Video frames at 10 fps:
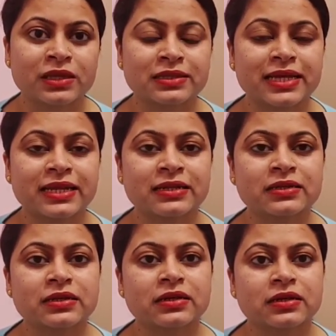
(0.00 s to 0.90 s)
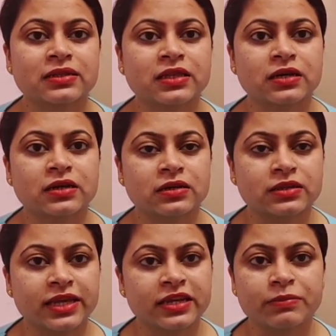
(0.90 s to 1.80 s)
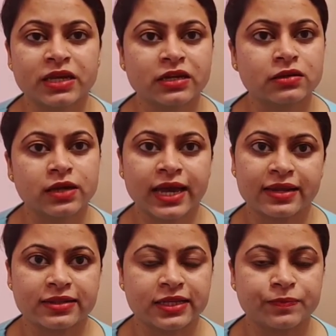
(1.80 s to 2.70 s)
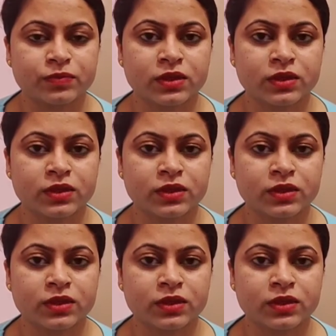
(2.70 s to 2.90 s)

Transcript: then they remain healthy.